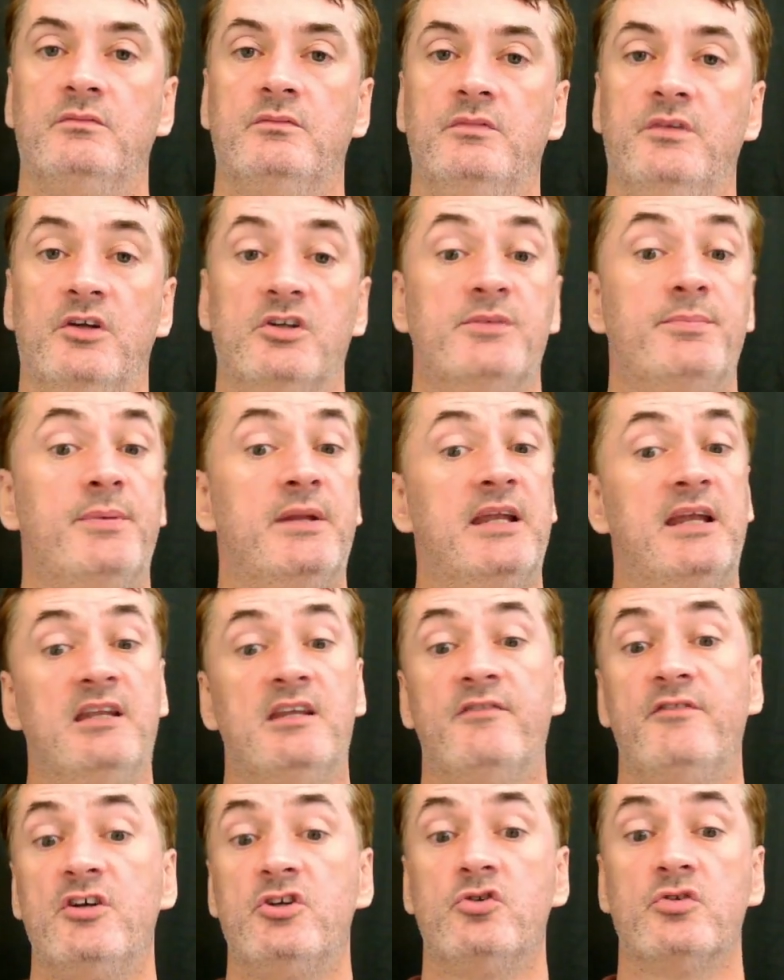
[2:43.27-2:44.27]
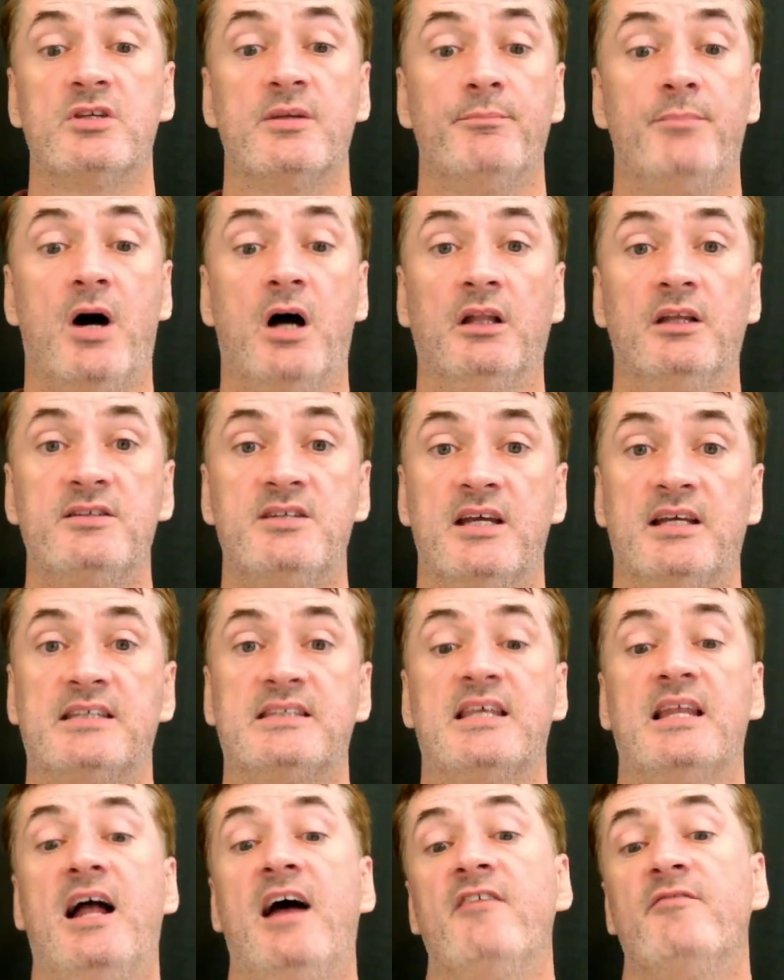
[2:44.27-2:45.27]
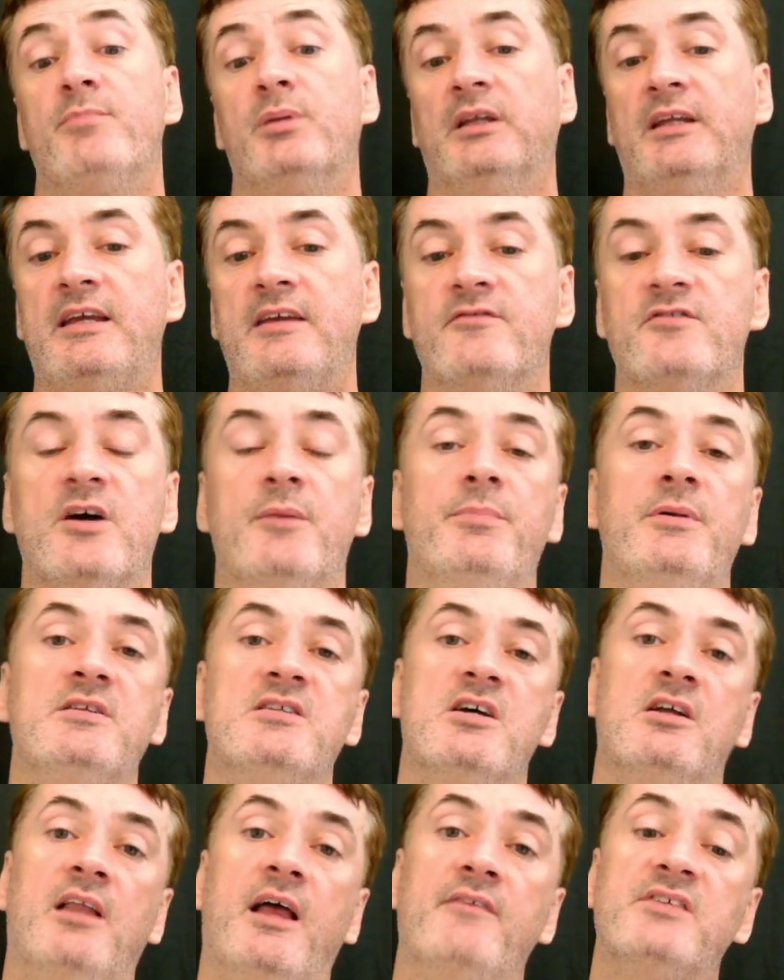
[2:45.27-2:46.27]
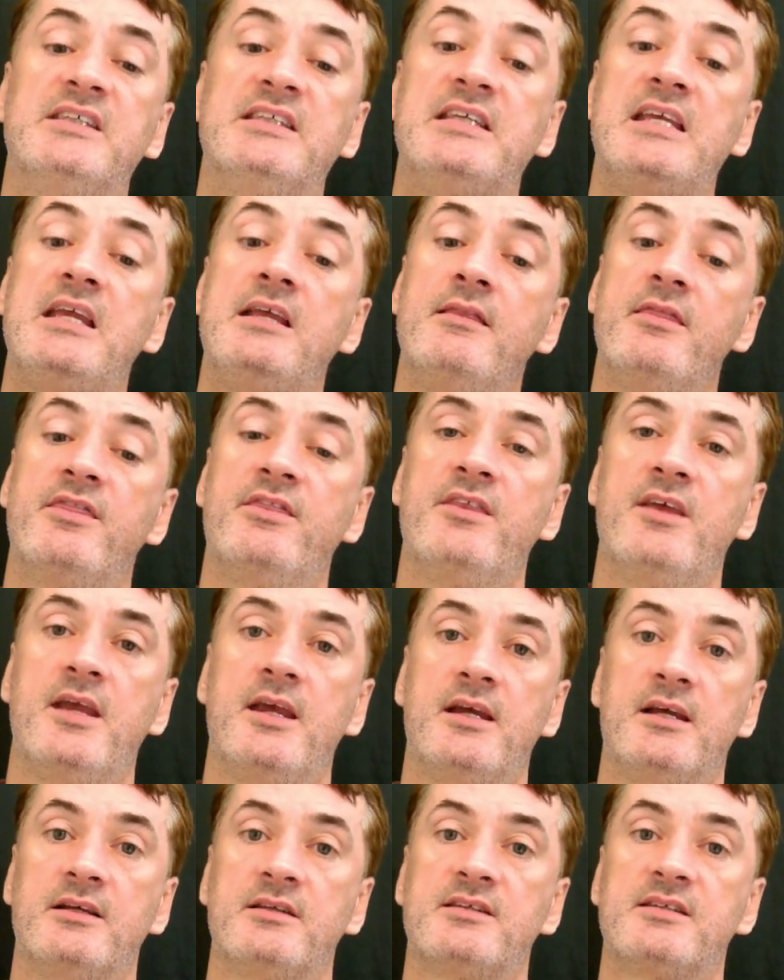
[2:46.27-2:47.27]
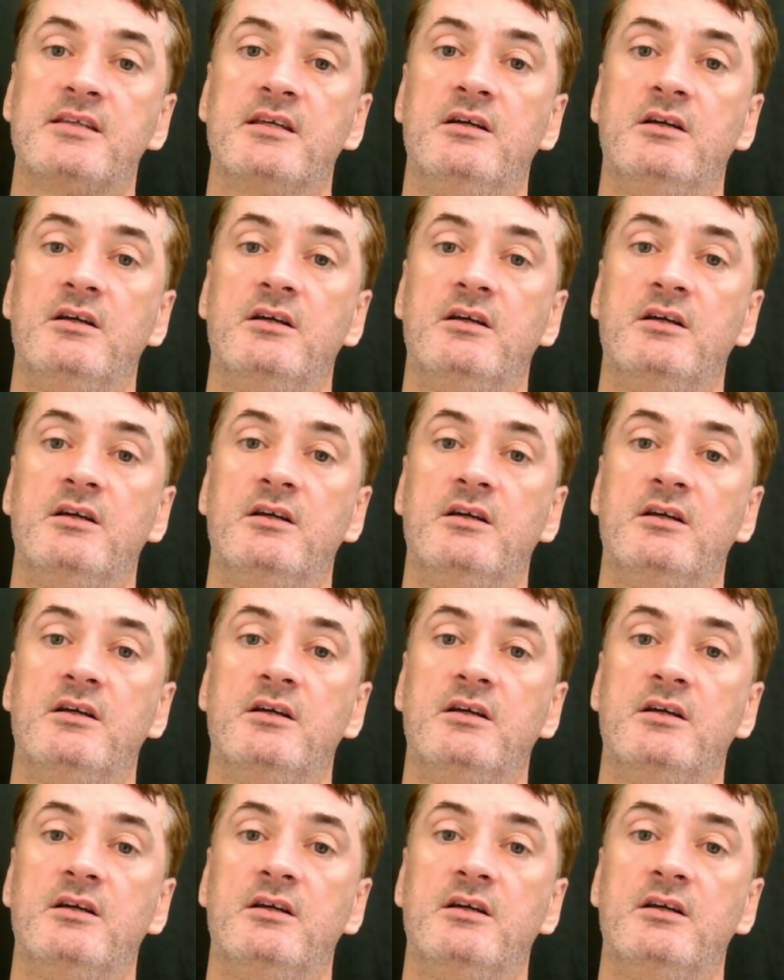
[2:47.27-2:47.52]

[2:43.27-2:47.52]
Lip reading: There's been individuals in politics that I've believed up until I've seen things